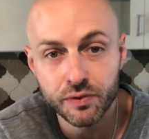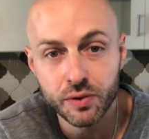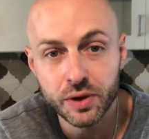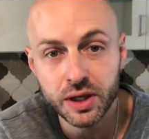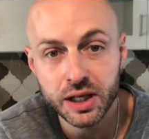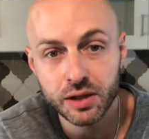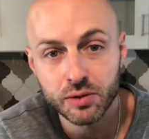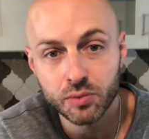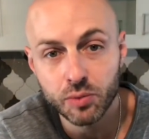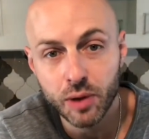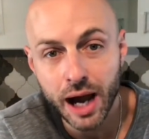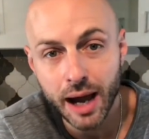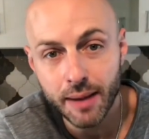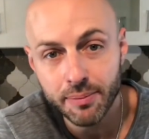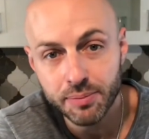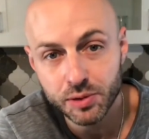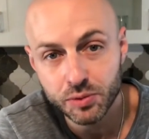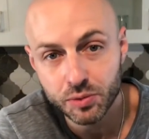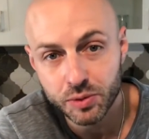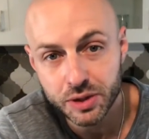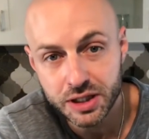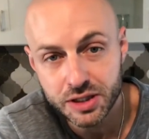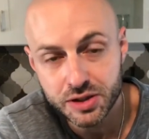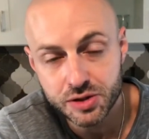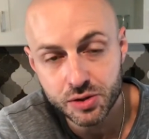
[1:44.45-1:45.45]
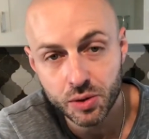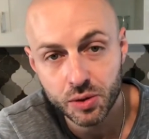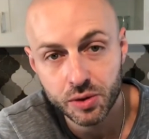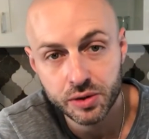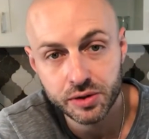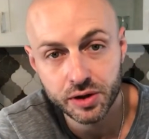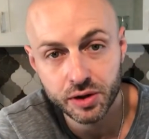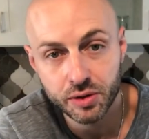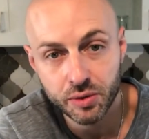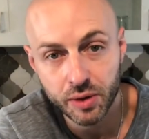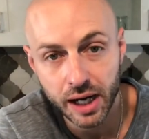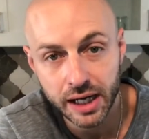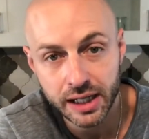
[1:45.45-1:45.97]
we can rapid rescore
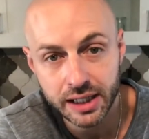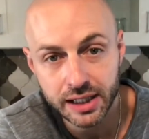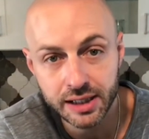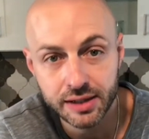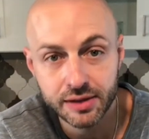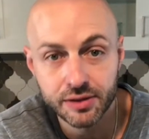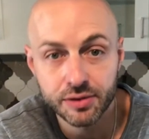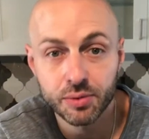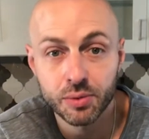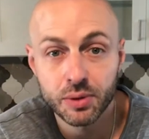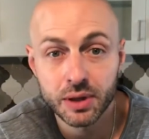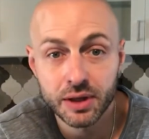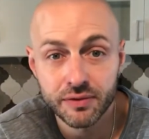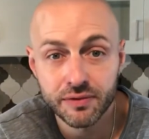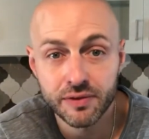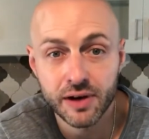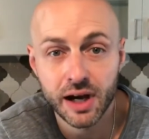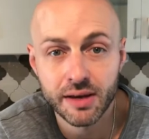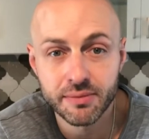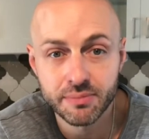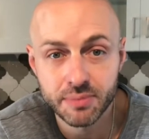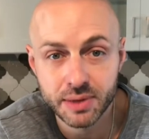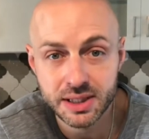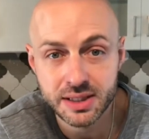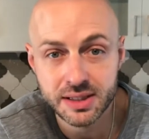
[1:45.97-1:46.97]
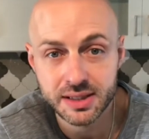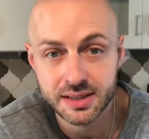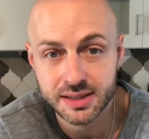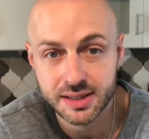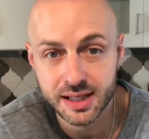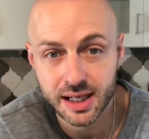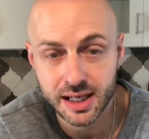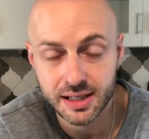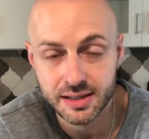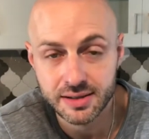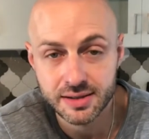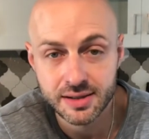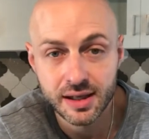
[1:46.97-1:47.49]
the credit in 3 to 5 business
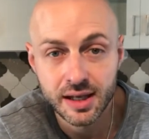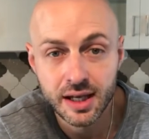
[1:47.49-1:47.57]
days.